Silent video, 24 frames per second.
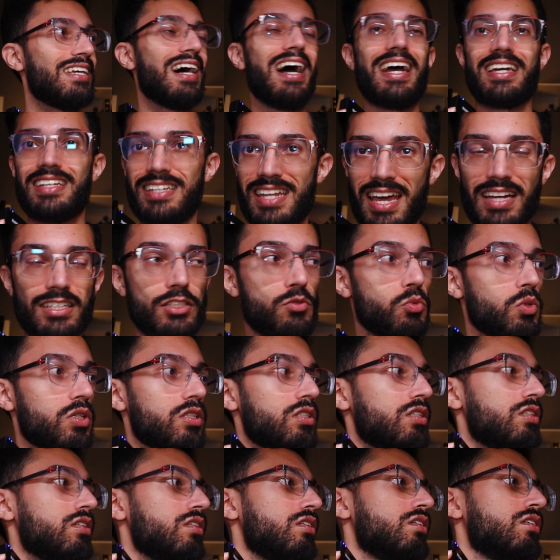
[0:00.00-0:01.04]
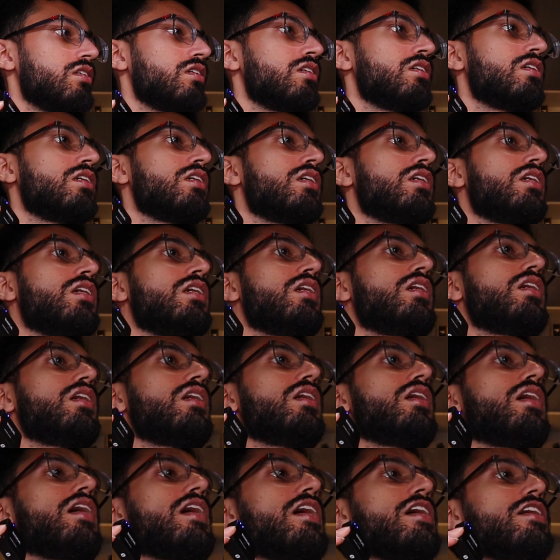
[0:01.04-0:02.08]
I next one
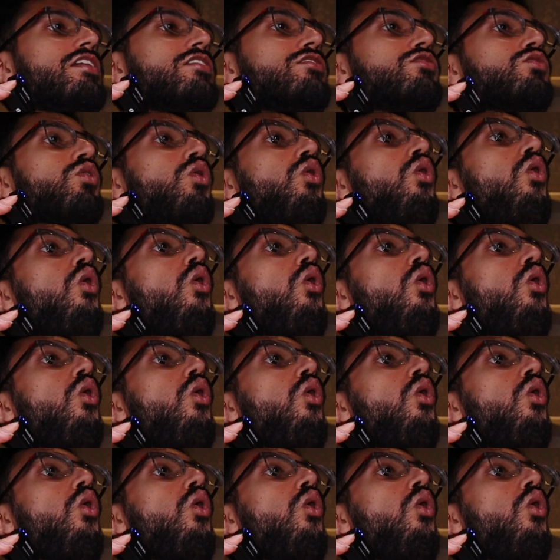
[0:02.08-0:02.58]
is